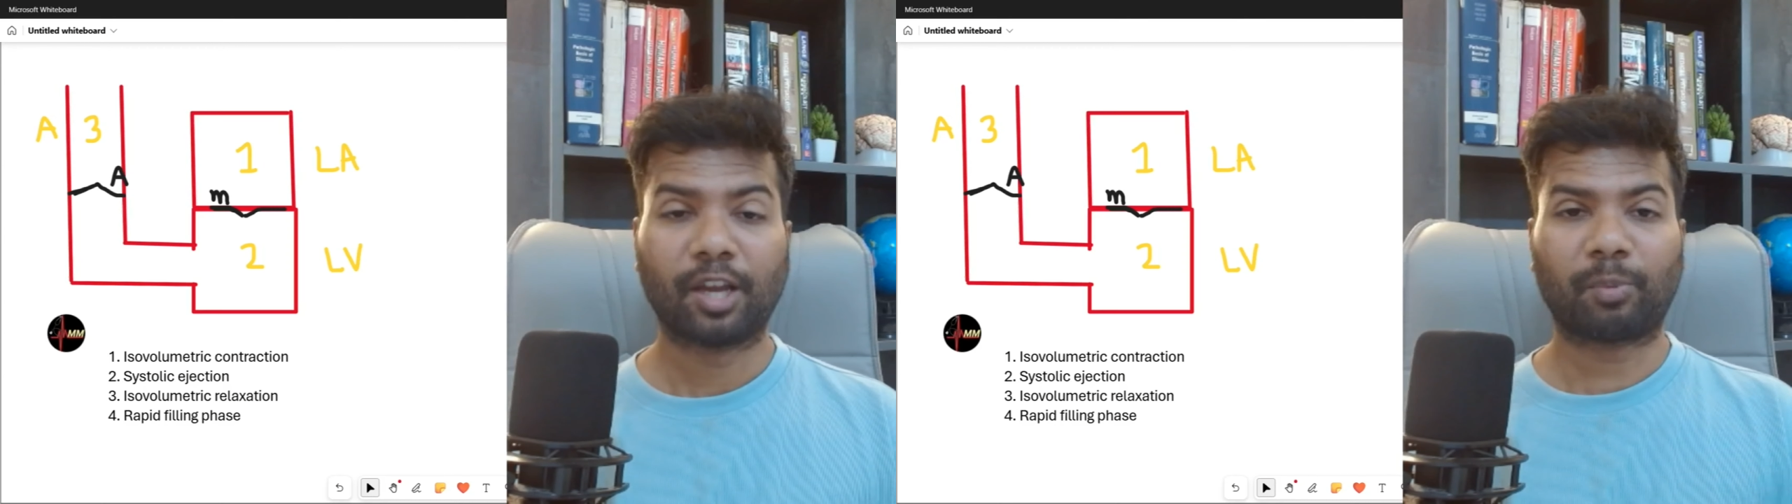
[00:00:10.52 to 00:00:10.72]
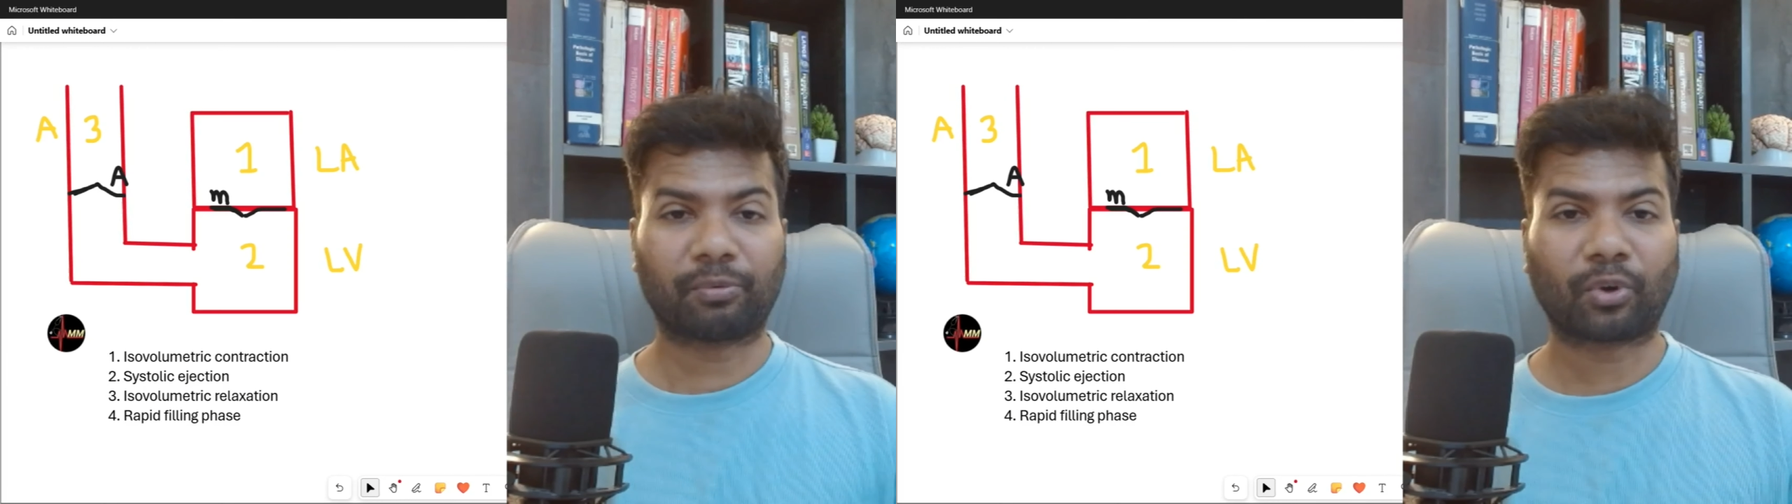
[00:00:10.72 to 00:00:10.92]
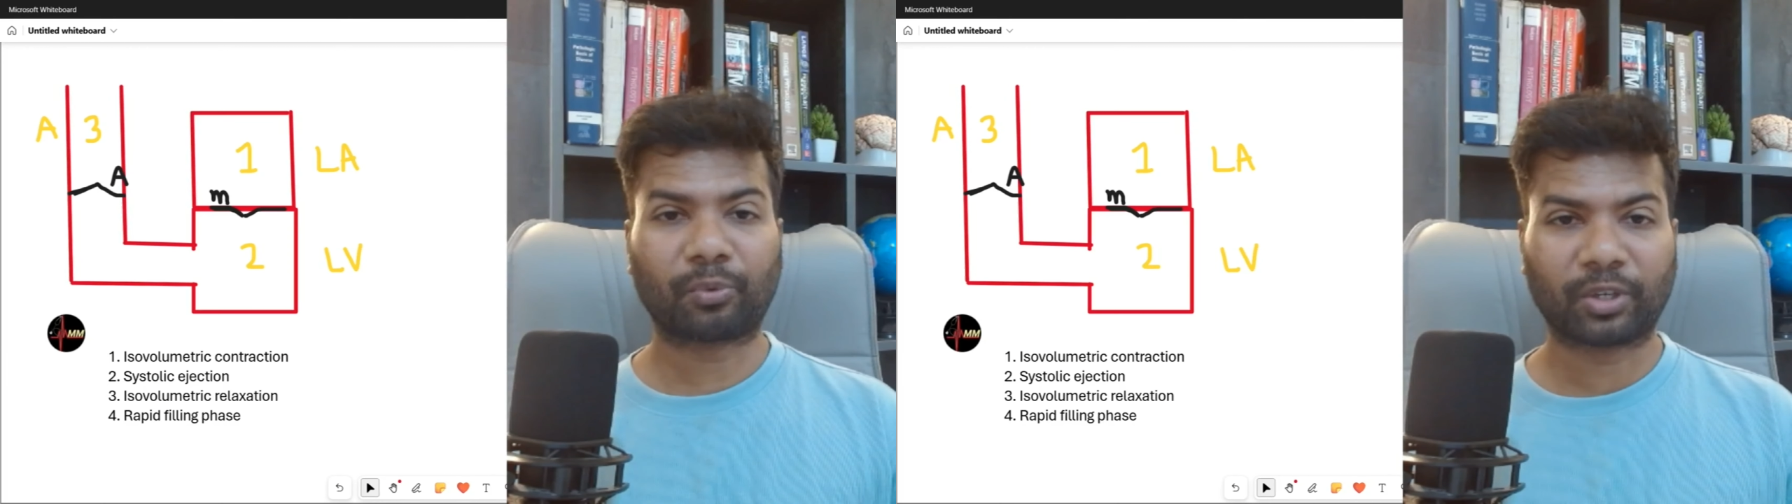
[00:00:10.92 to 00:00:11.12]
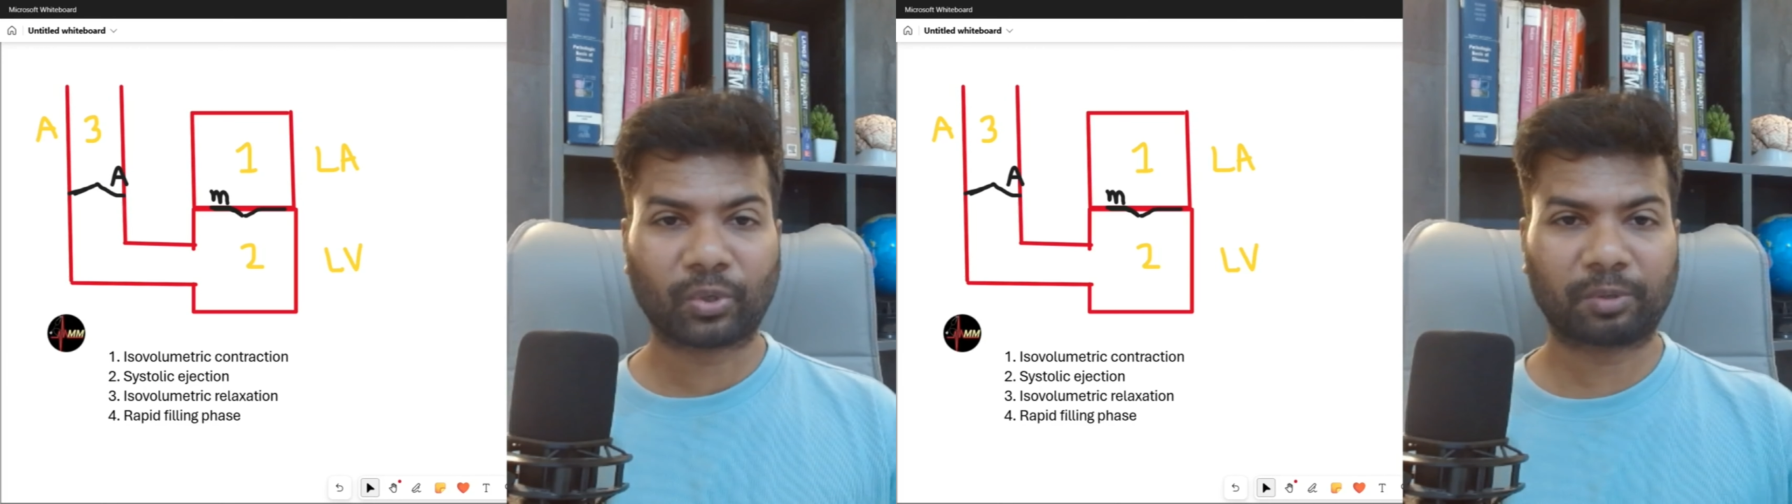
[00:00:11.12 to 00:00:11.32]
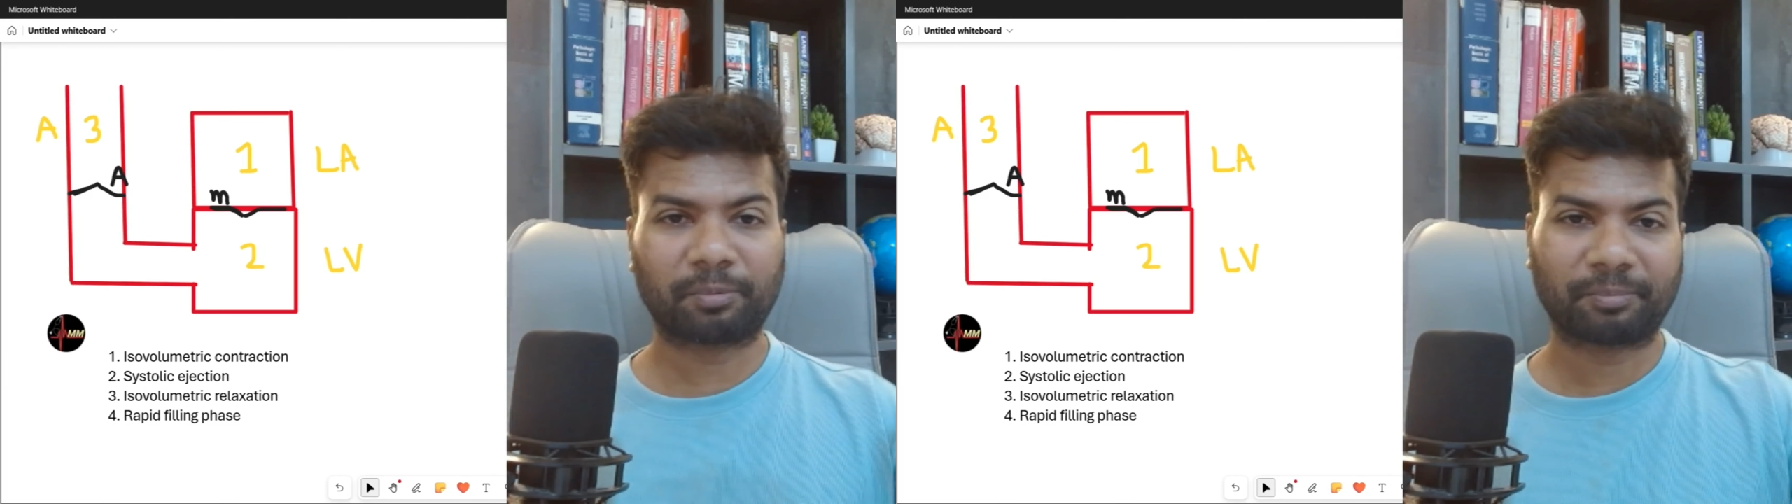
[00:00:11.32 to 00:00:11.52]
Before we
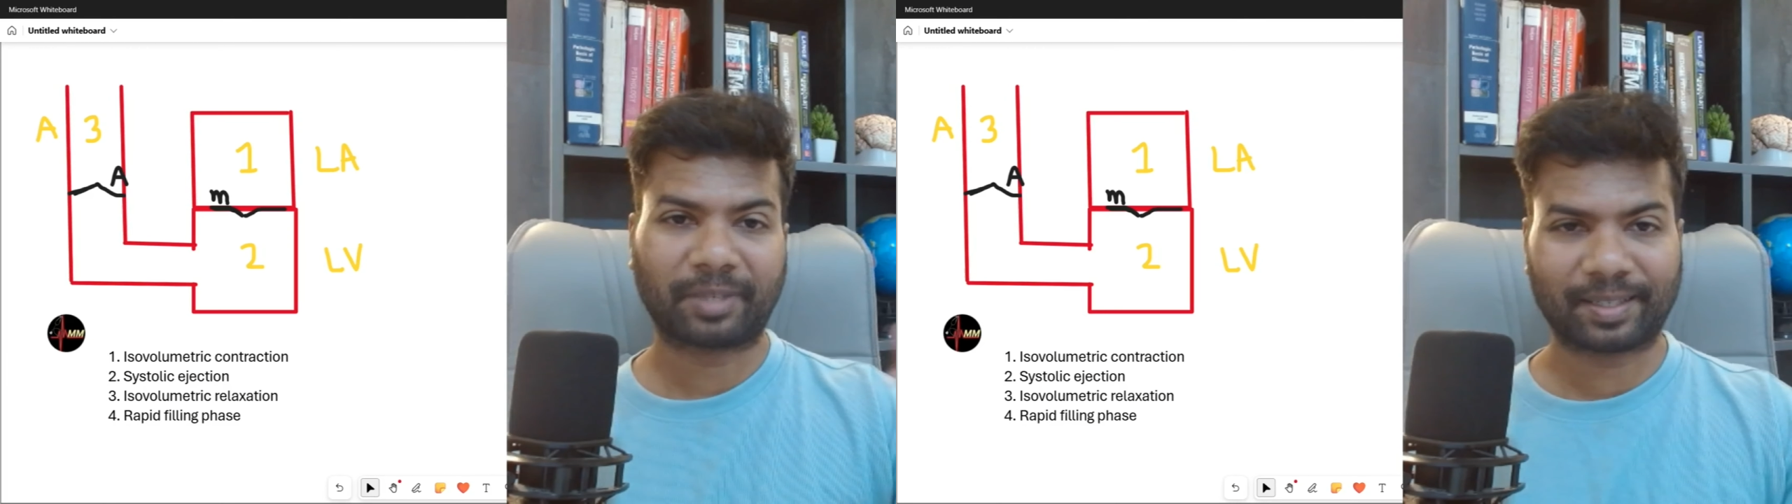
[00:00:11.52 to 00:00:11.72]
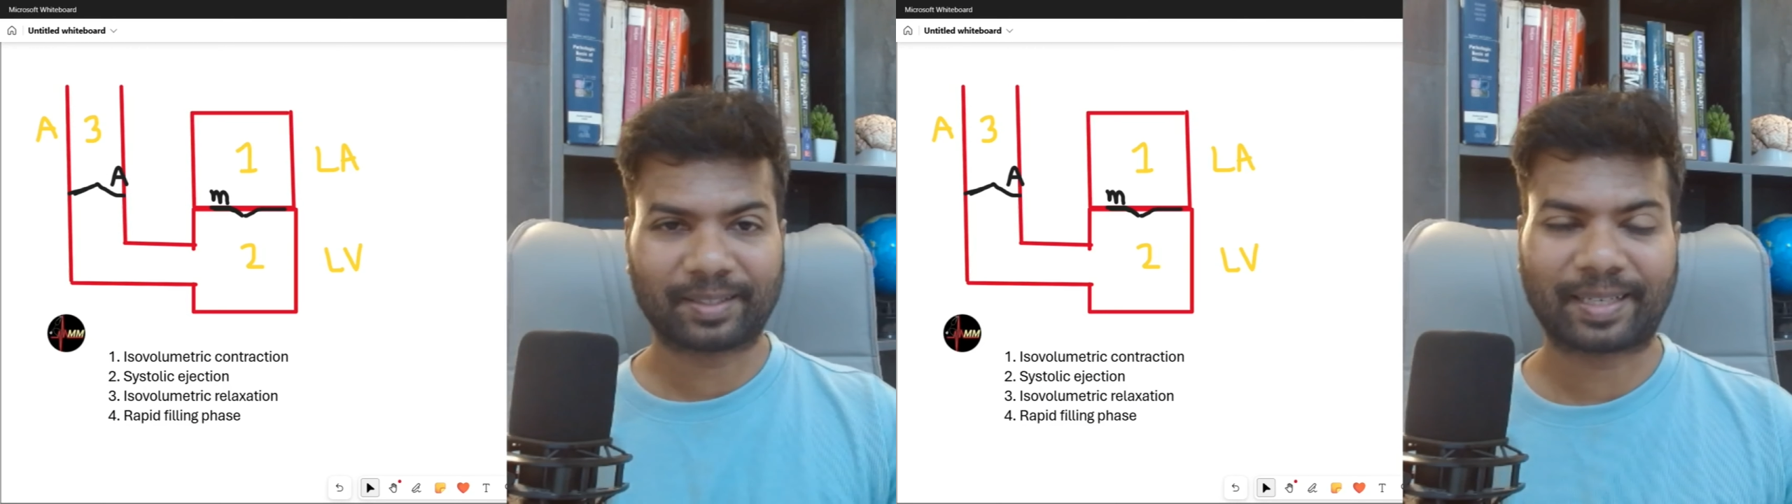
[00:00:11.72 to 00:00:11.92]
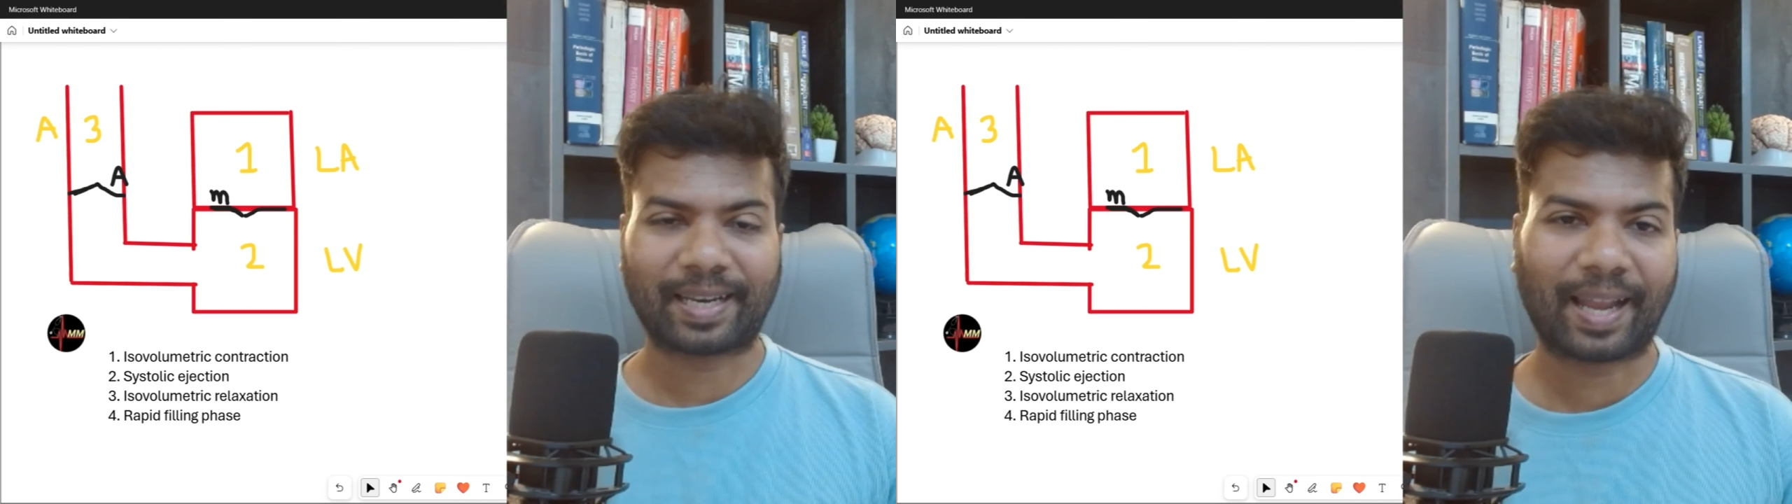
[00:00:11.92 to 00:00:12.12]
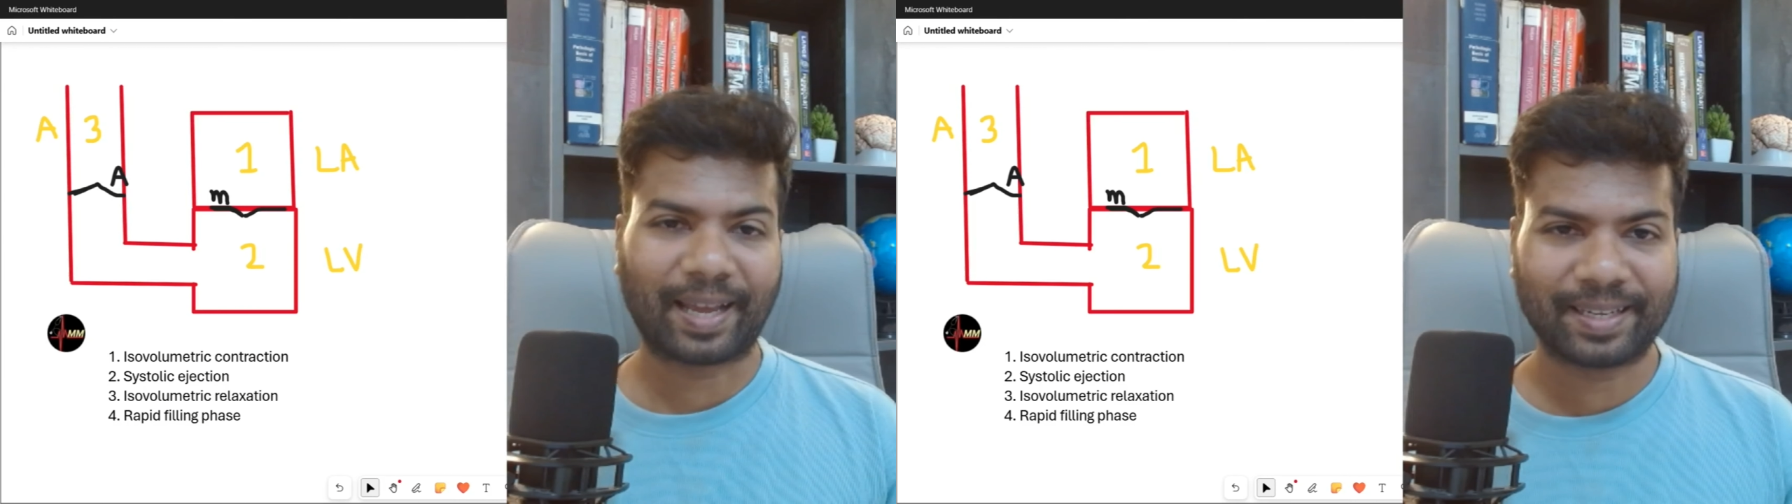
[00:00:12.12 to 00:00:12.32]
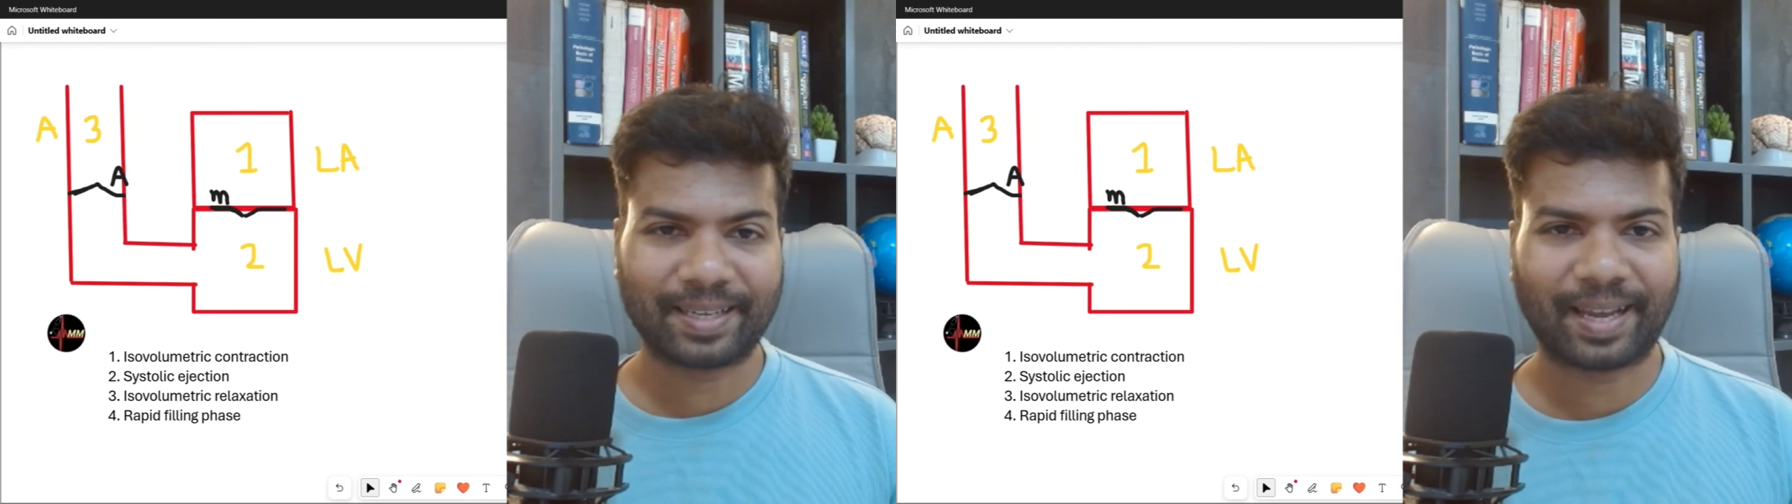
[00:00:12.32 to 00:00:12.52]
go, hit that
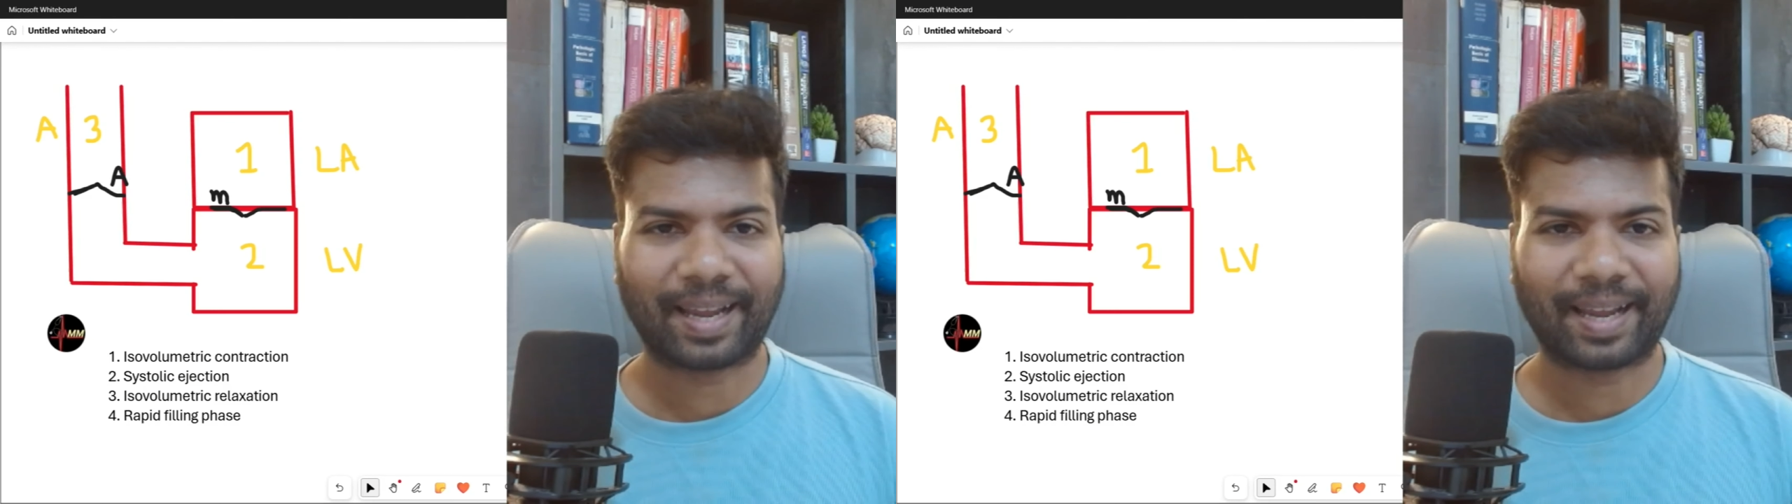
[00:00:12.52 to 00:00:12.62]
like